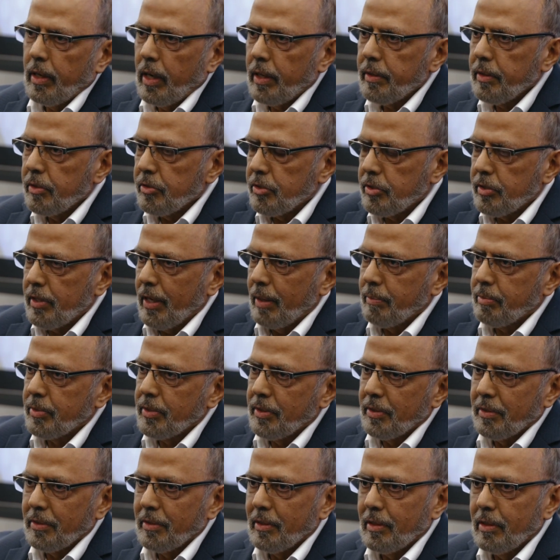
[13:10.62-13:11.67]
other steps,
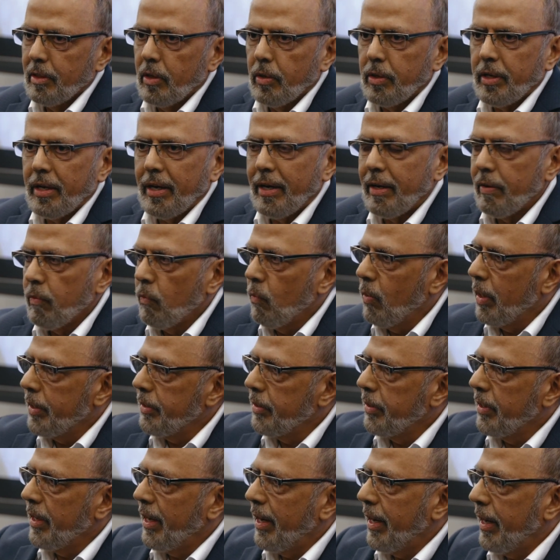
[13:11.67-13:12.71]
look at what
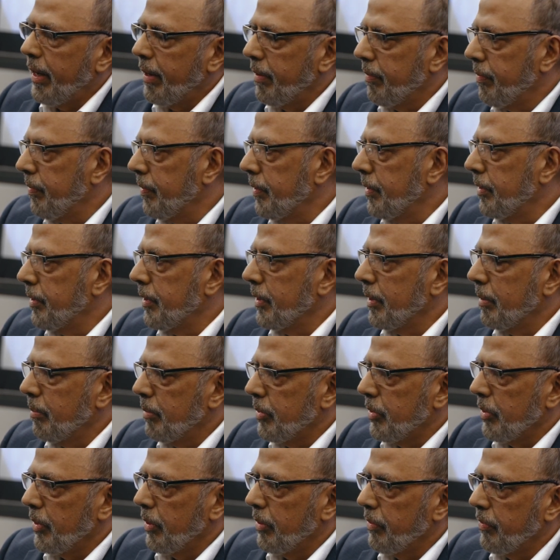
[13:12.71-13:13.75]
you have in
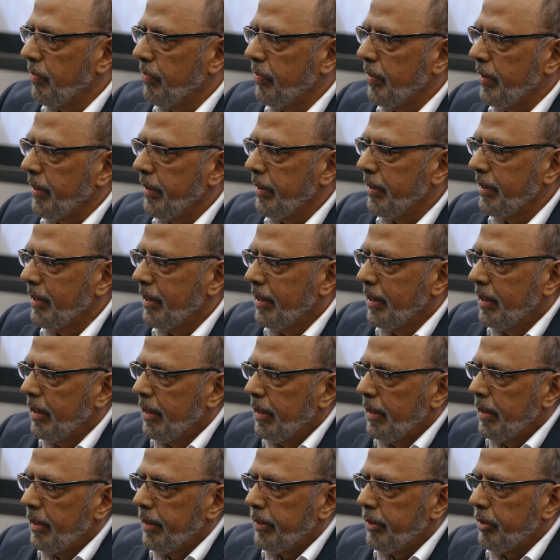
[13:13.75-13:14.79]
terms of
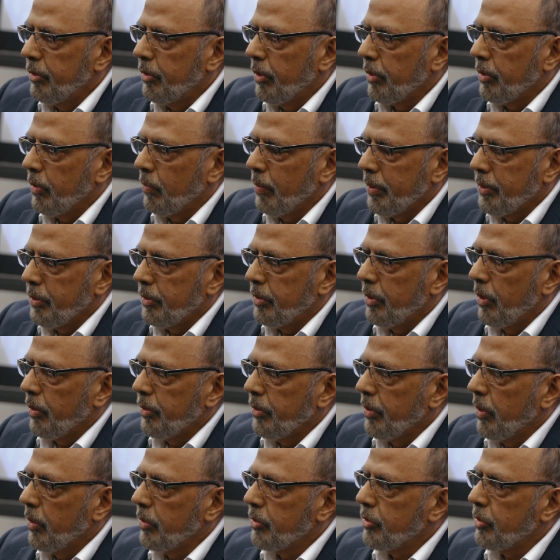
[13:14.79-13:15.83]
you don't know what you
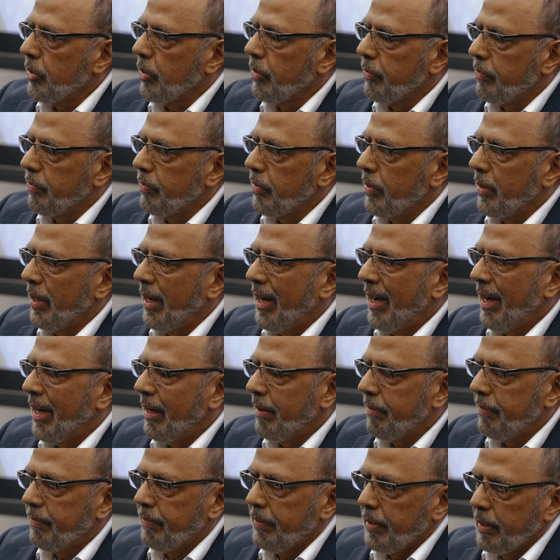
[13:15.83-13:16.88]
don't know. So if you
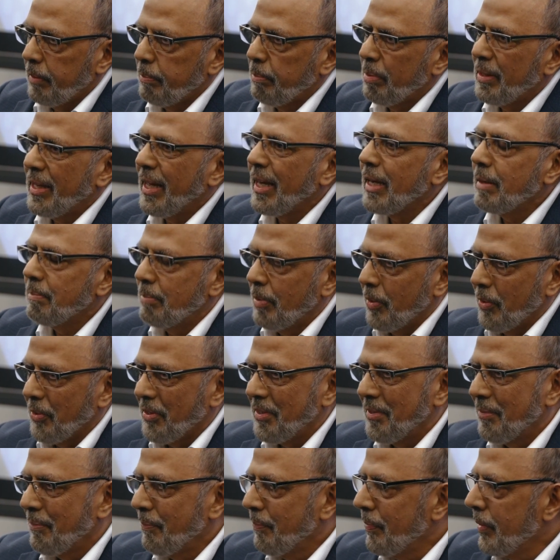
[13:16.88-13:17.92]
have a
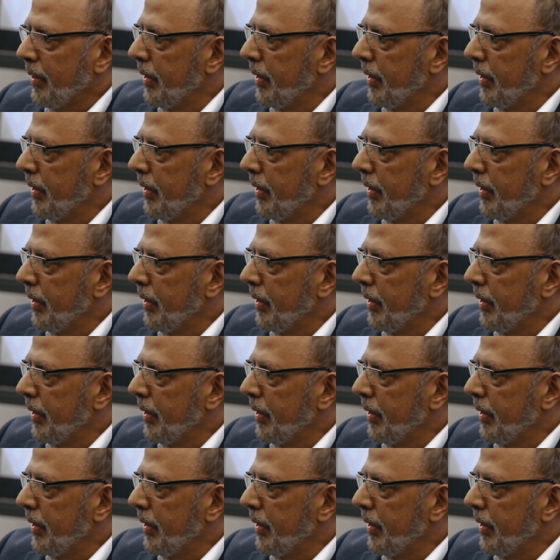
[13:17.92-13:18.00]
playbook,